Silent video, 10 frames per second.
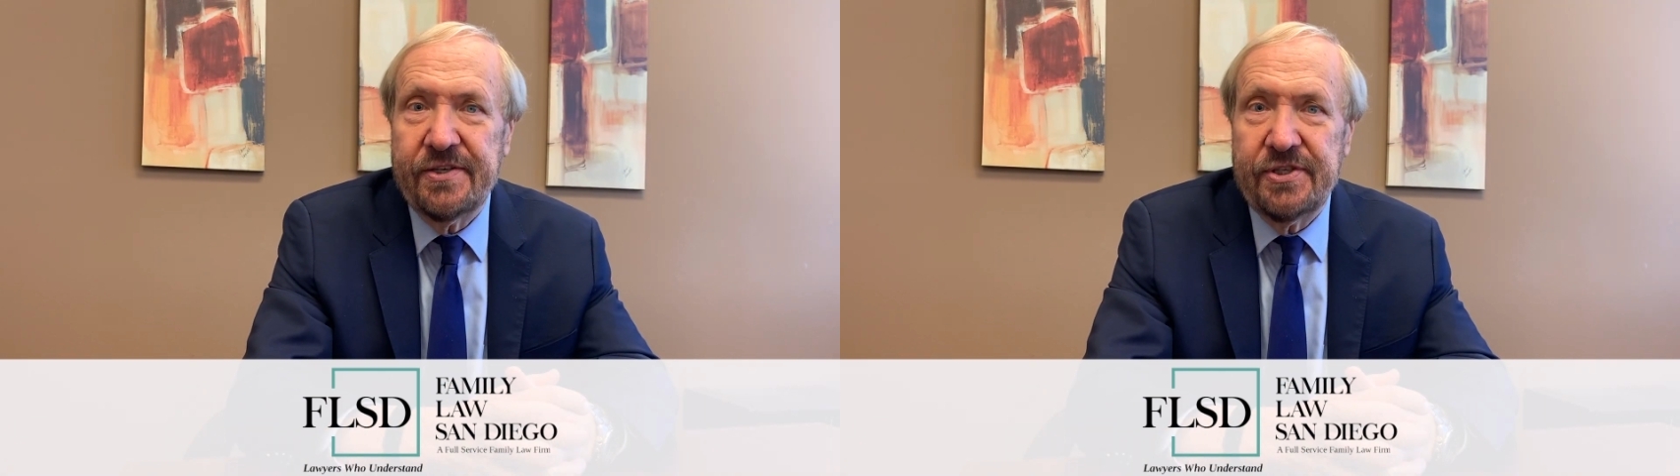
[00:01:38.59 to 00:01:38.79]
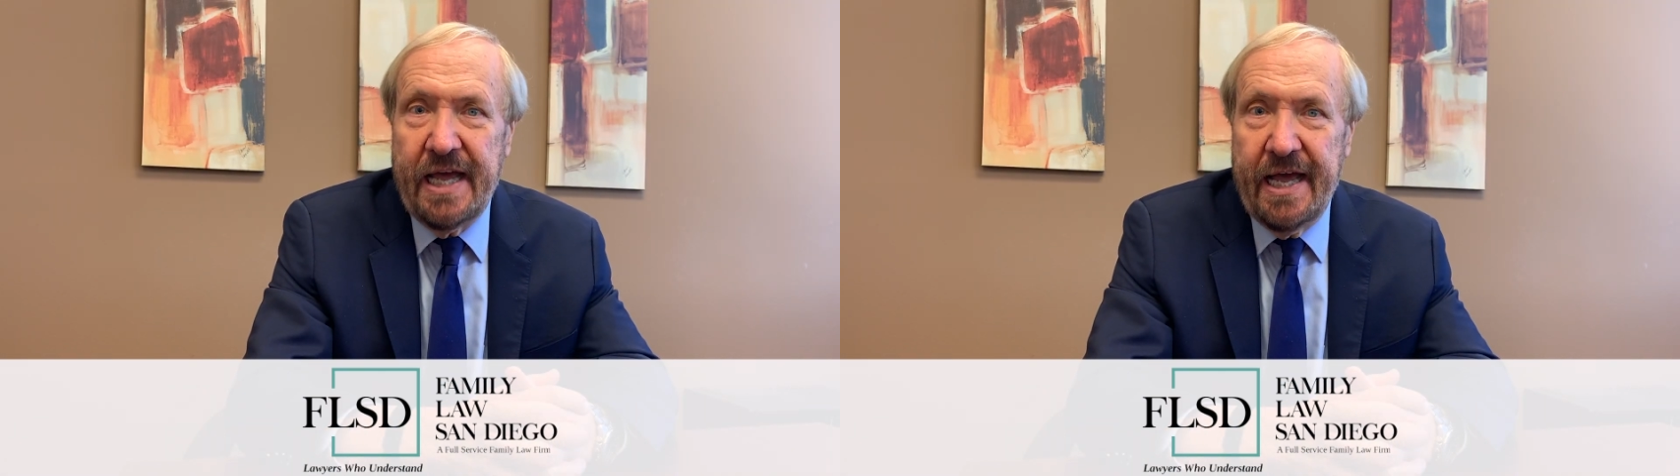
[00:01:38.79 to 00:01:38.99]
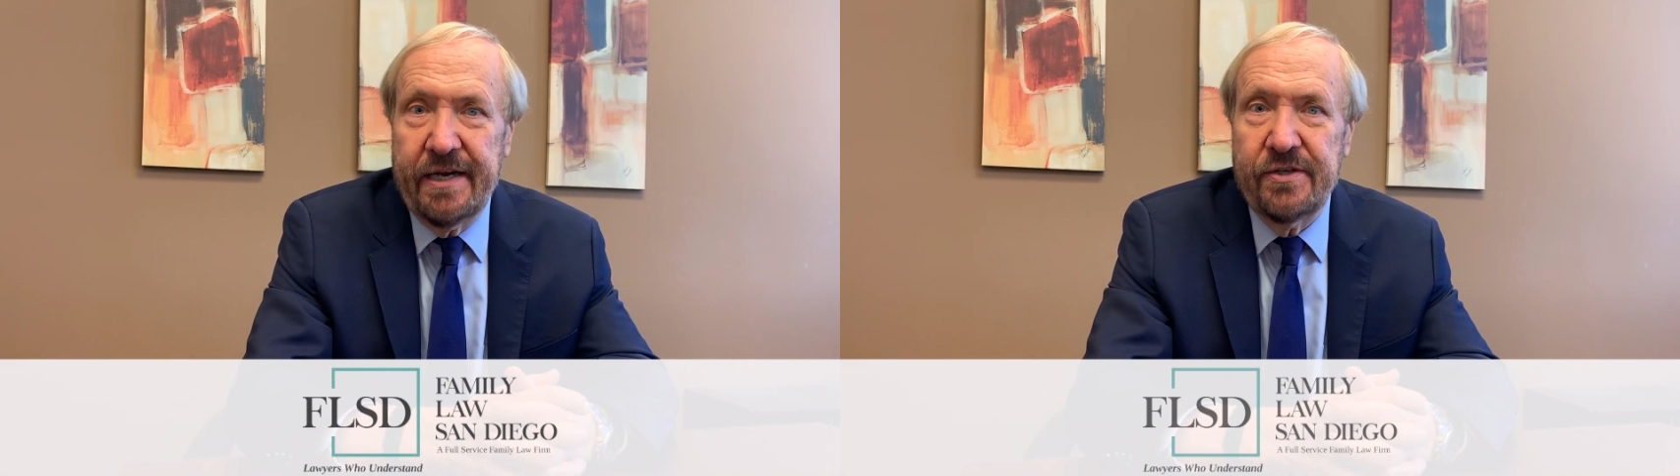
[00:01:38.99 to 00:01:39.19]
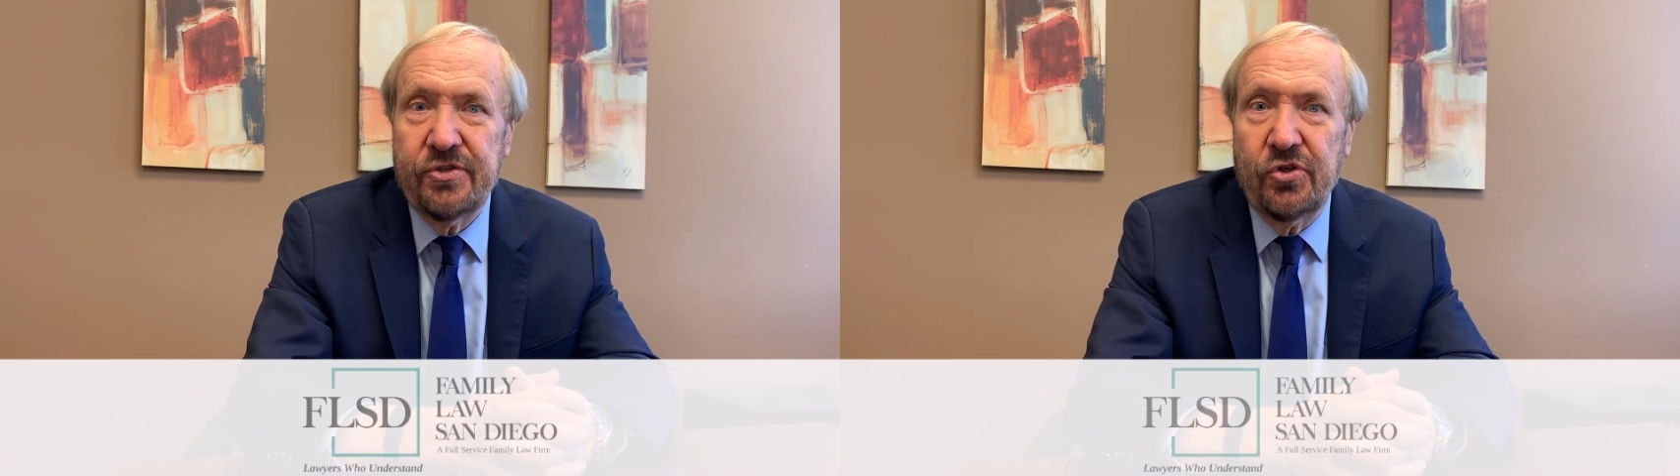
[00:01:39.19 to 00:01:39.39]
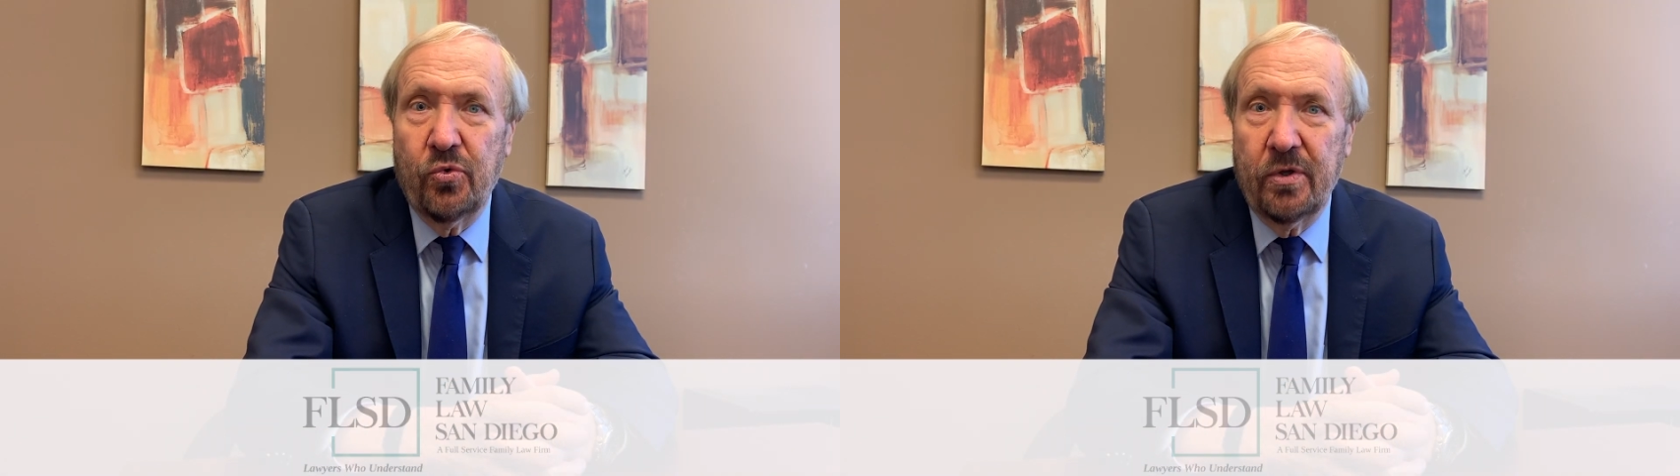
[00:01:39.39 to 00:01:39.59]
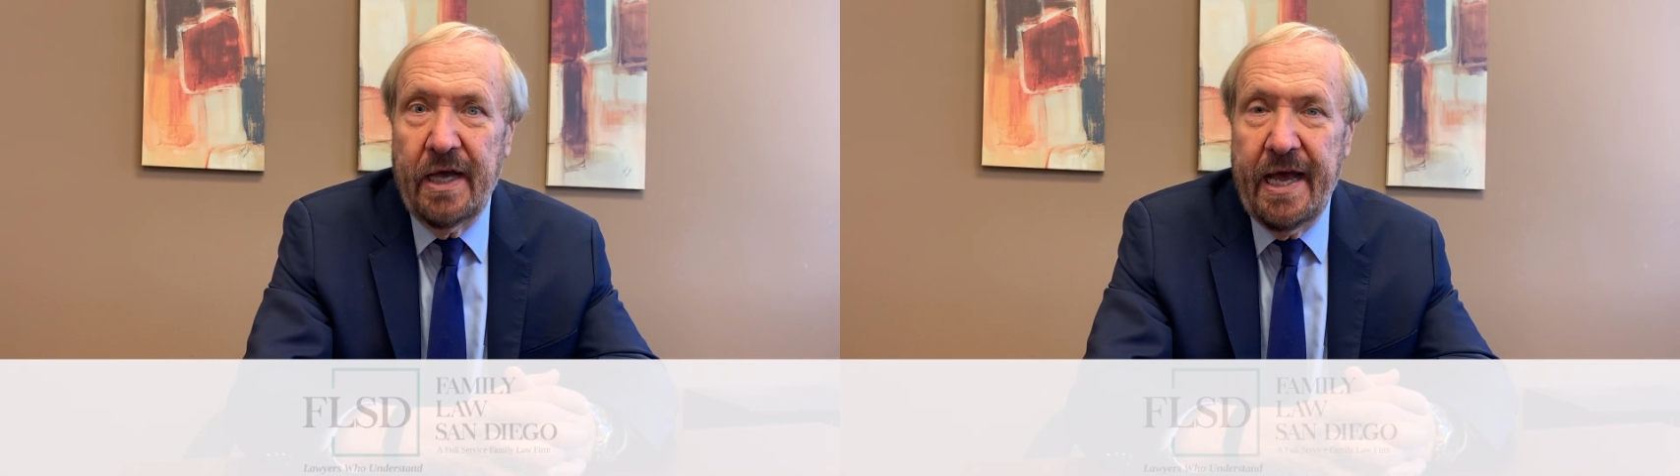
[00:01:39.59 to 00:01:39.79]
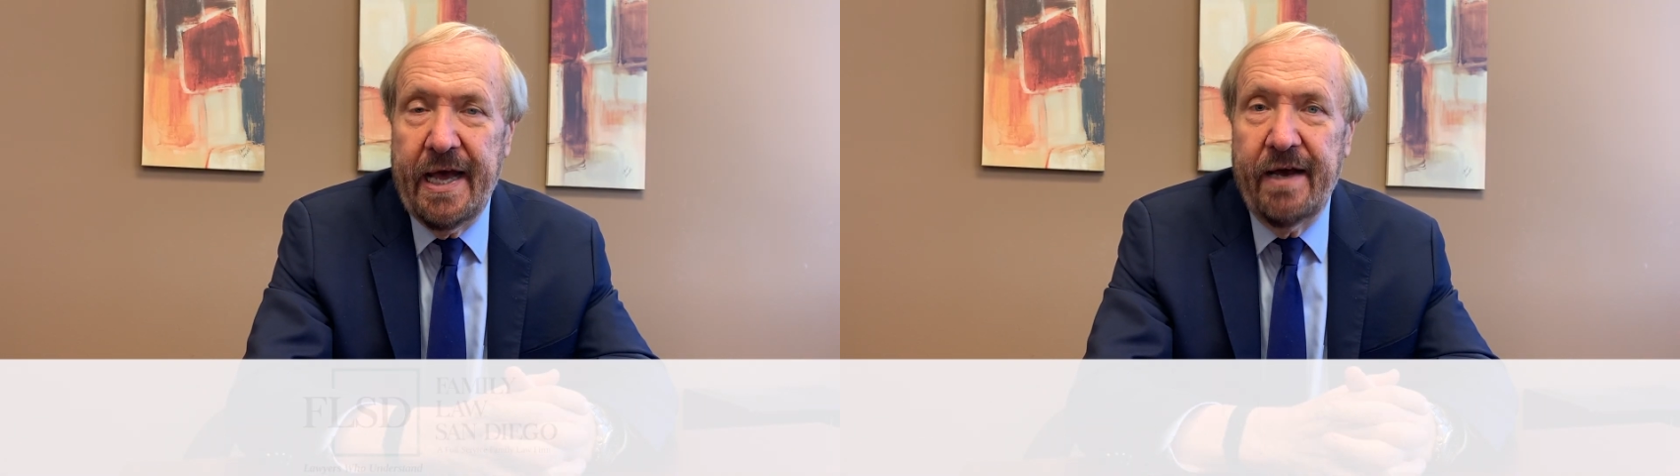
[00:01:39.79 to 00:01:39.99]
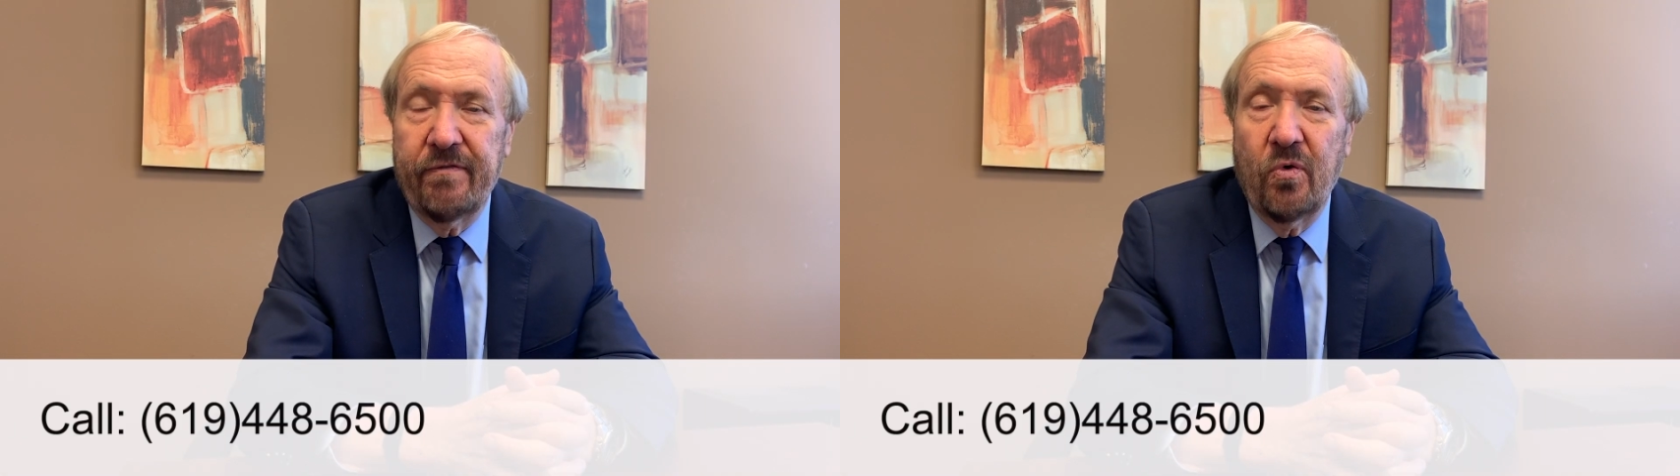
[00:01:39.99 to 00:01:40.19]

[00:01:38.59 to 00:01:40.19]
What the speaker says: status you will have